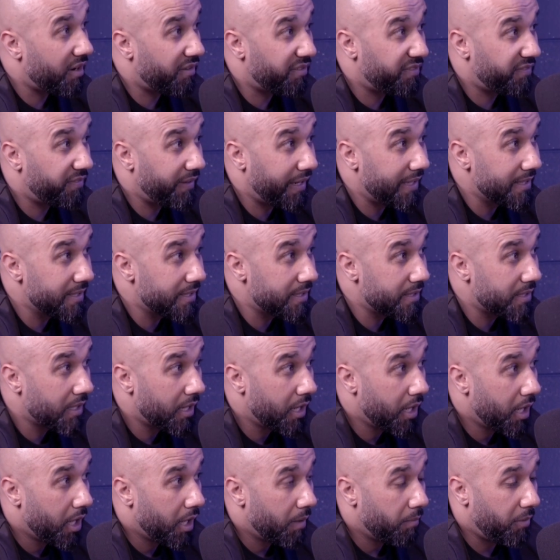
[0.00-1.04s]
or friends,
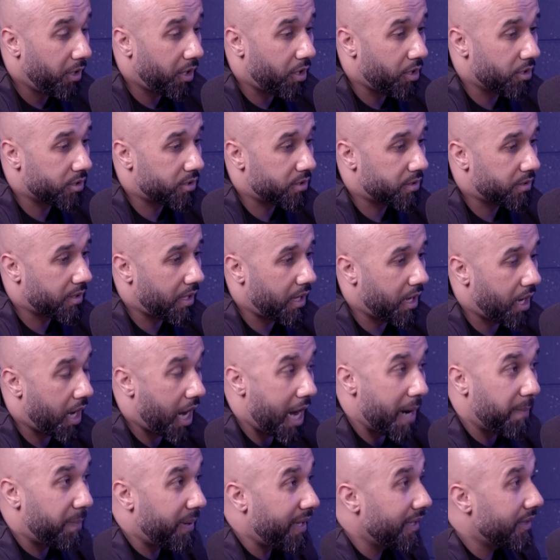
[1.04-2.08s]
because
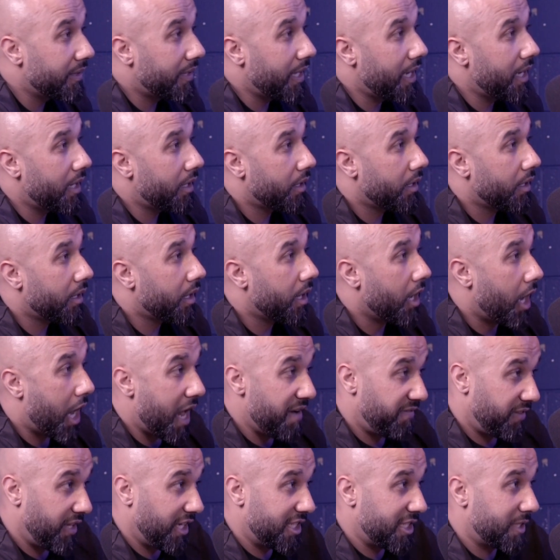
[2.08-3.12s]
I've been there.
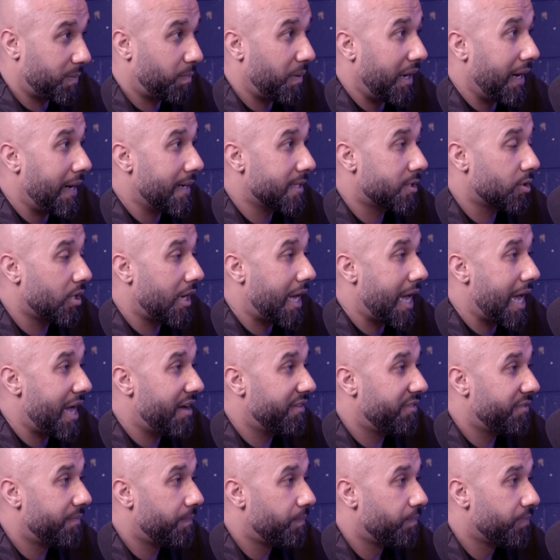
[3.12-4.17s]
I've the experience I
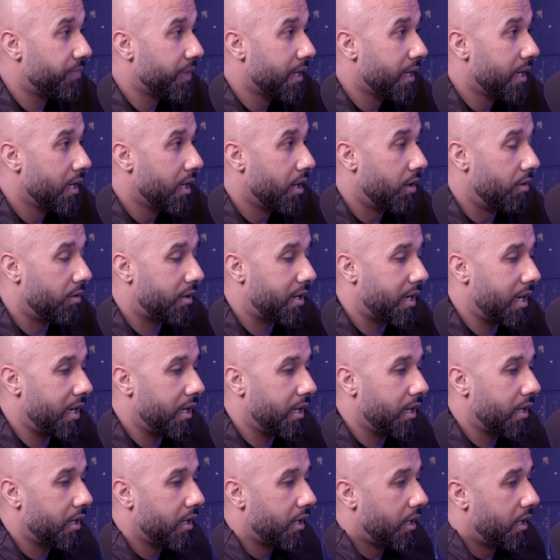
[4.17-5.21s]
have.
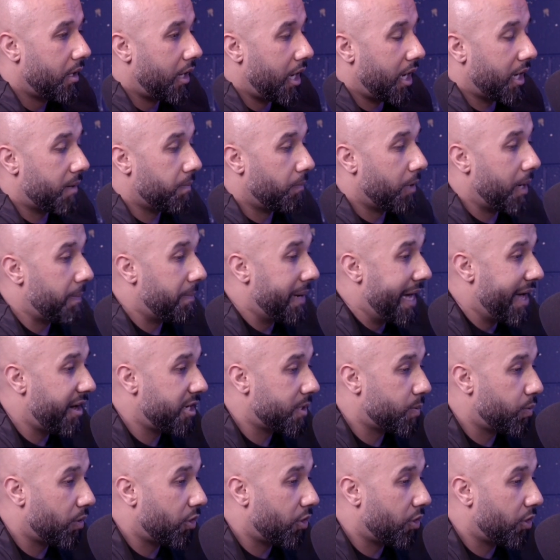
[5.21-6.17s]
Okay. Like my marriage